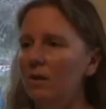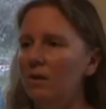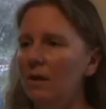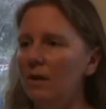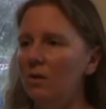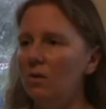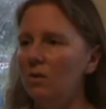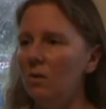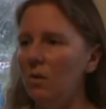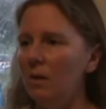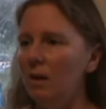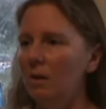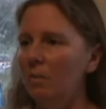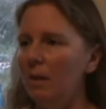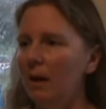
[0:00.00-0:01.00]
I tell a
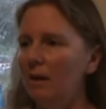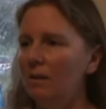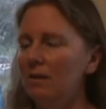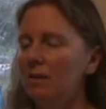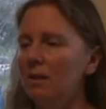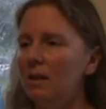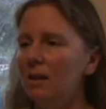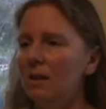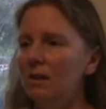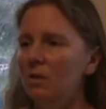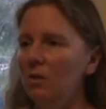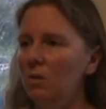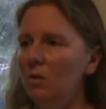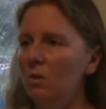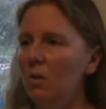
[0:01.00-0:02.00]
story about
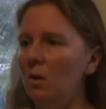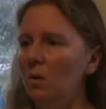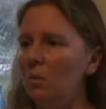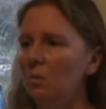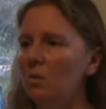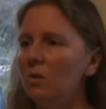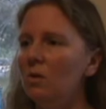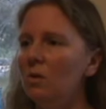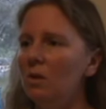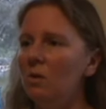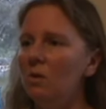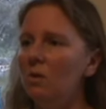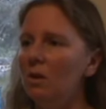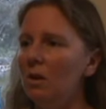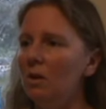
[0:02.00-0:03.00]
two gnomes who
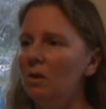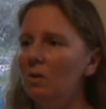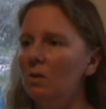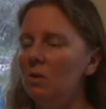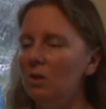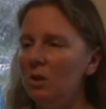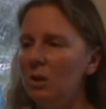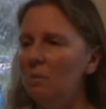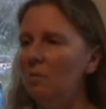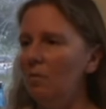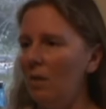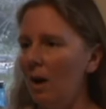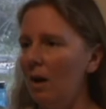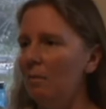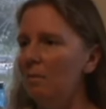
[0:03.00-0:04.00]
go to a sheep
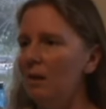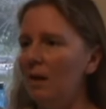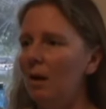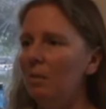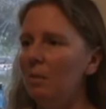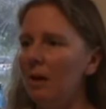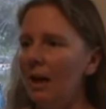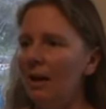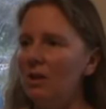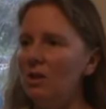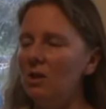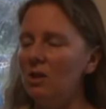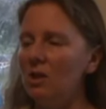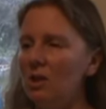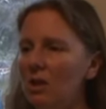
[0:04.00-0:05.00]
farm and help
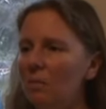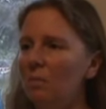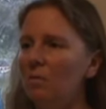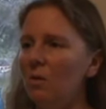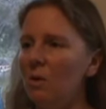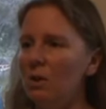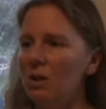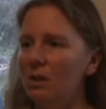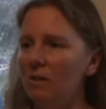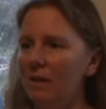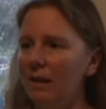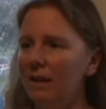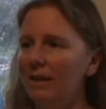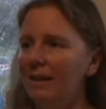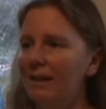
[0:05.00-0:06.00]
catch the sheep for
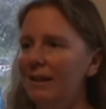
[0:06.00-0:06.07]
shearing.